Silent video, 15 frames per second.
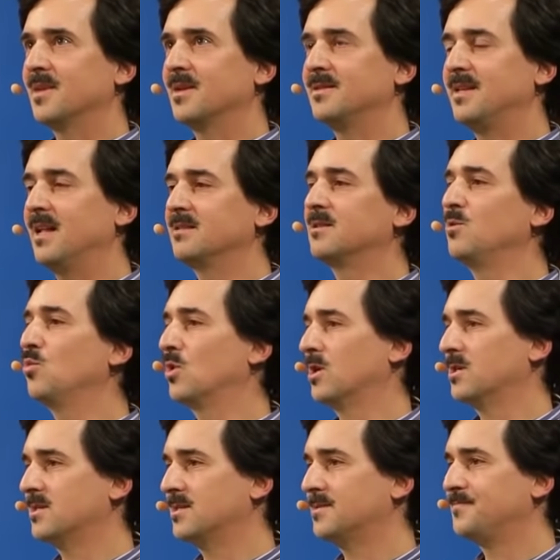delta
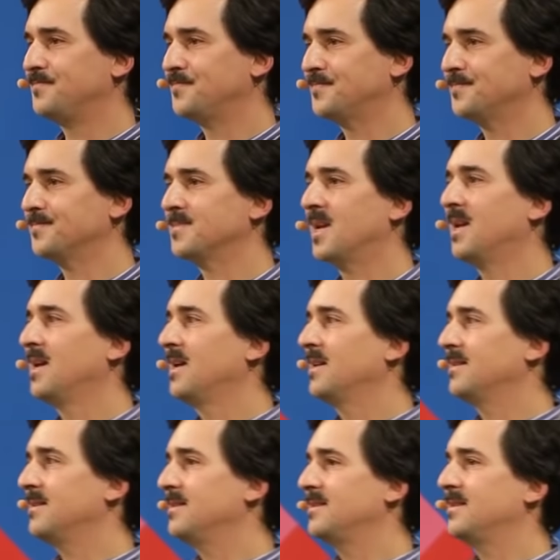works.
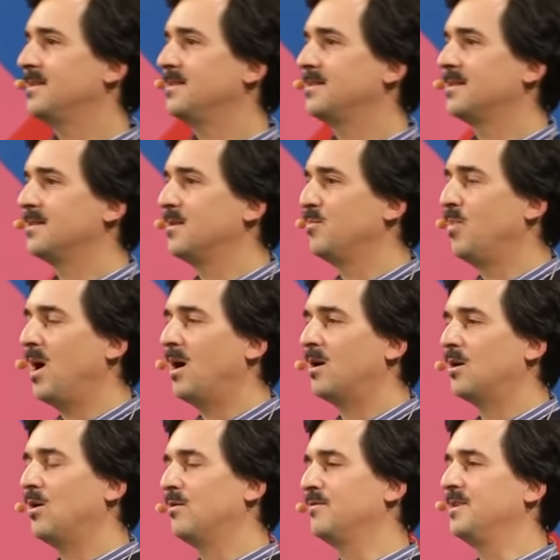This is the
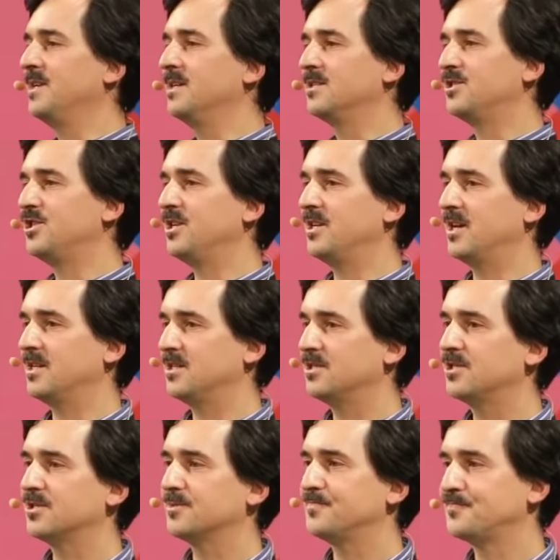bar of
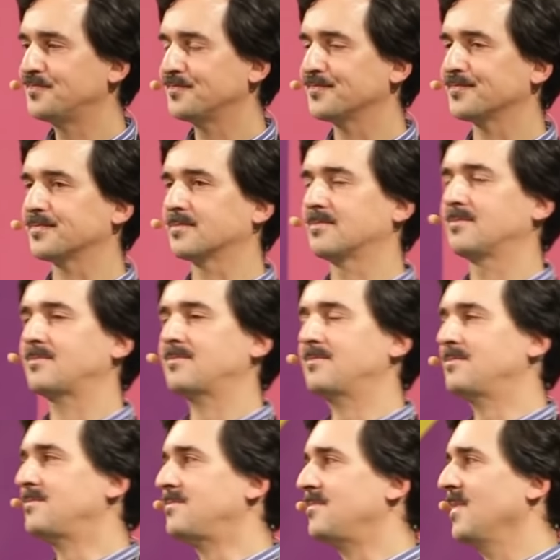Niltje-Jans.
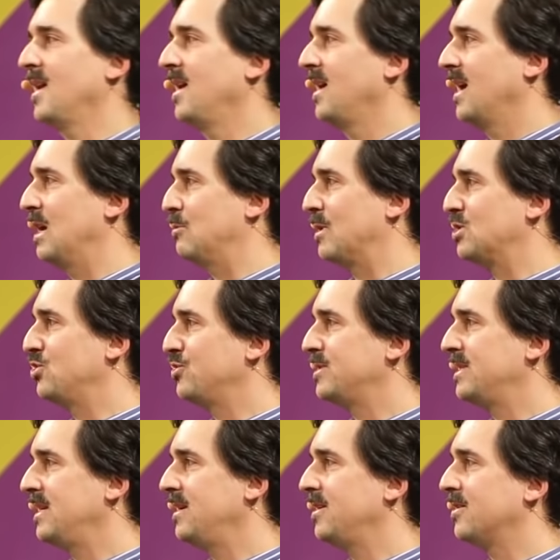And what you
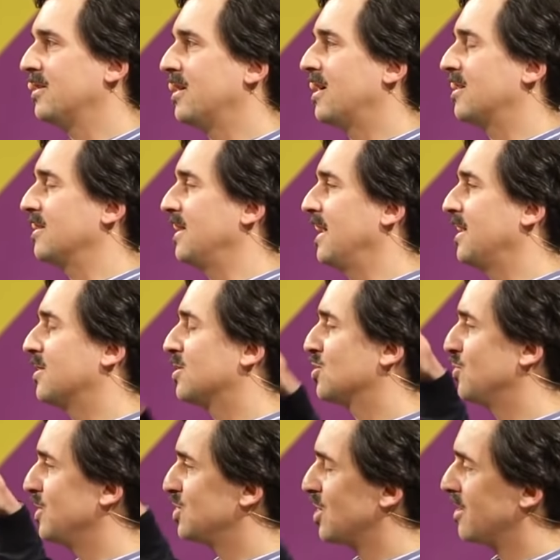see here are
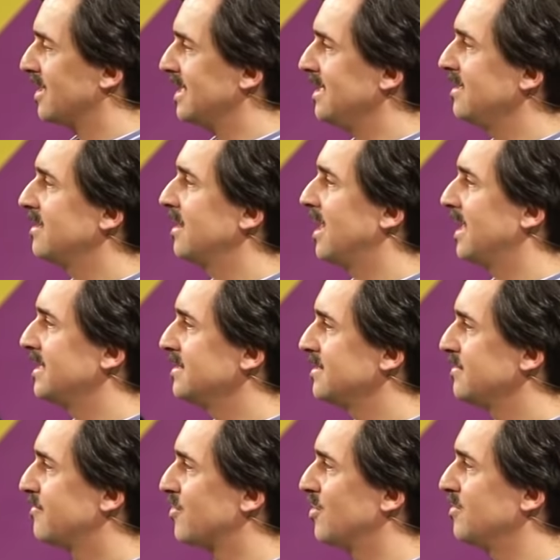layers which are inclined
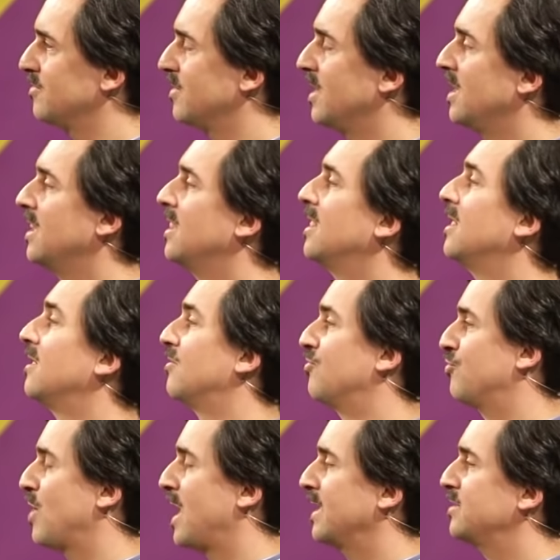from
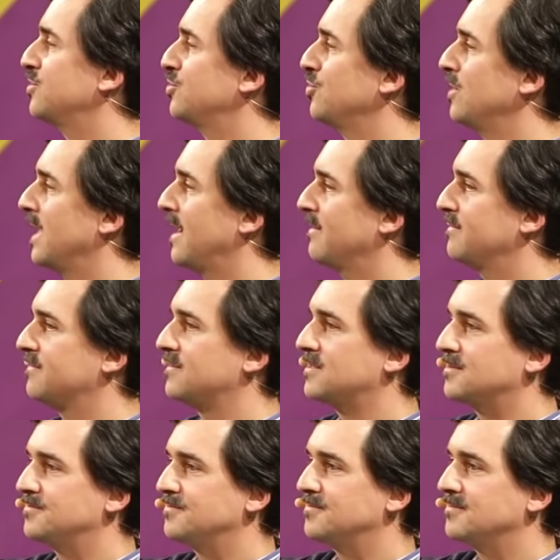right to
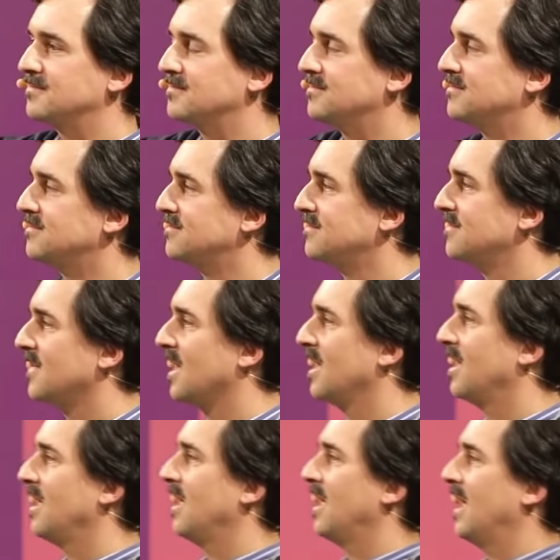left.
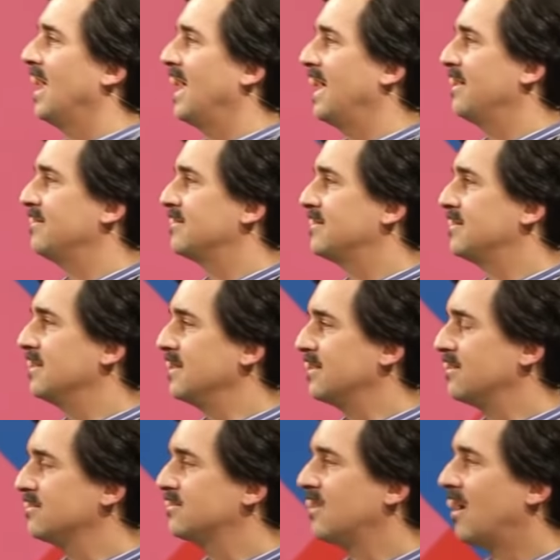And the
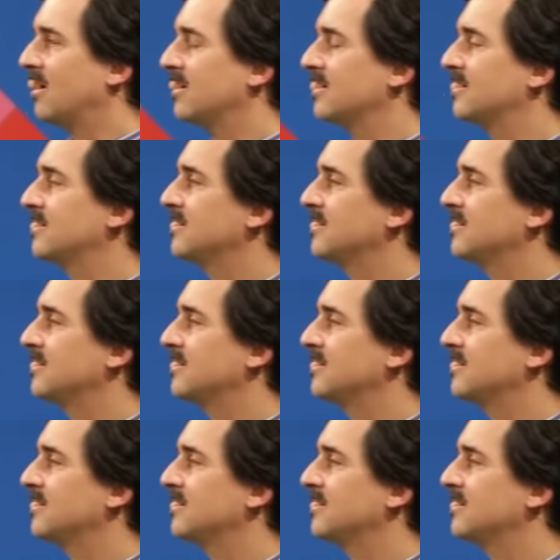little dark